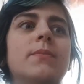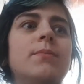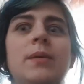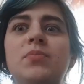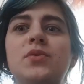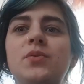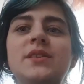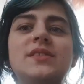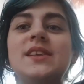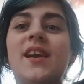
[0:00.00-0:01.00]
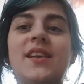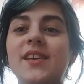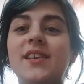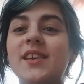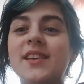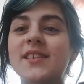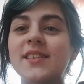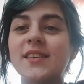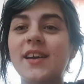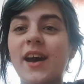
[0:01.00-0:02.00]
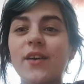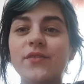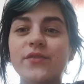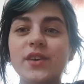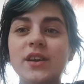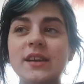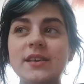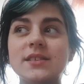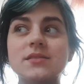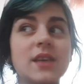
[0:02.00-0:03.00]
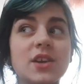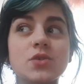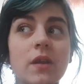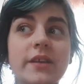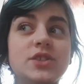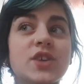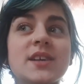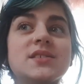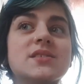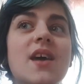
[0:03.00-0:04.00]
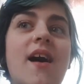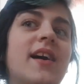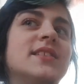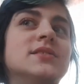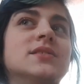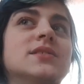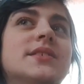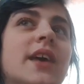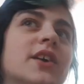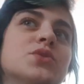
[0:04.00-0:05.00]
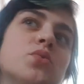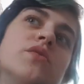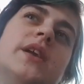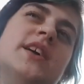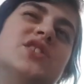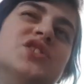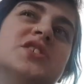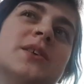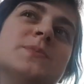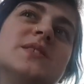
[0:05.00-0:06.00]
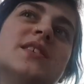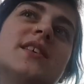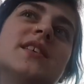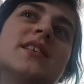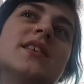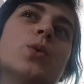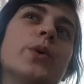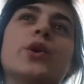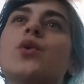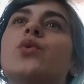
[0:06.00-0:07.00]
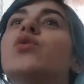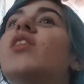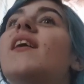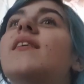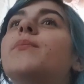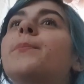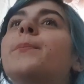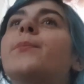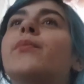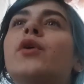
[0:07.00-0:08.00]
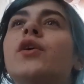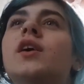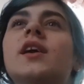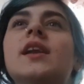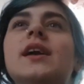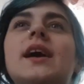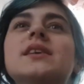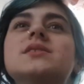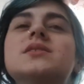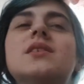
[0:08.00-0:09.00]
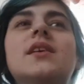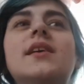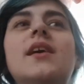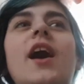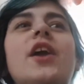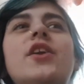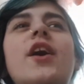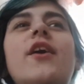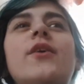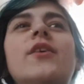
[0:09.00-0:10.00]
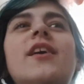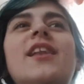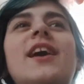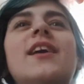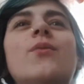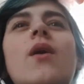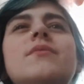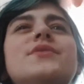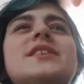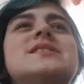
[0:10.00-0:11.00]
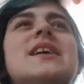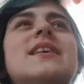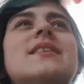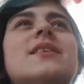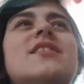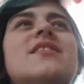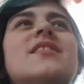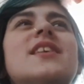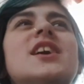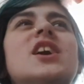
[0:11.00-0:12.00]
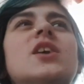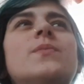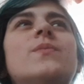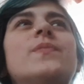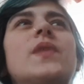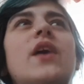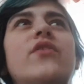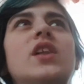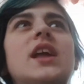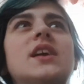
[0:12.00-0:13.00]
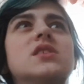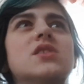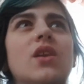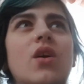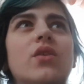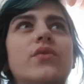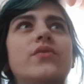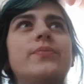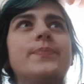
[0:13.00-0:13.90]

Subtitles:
people with DID have sexual interests and sexual relationships. We're not all that broken, I guess. I don't know, like what I'm trying to say here is I feel like there's a lot of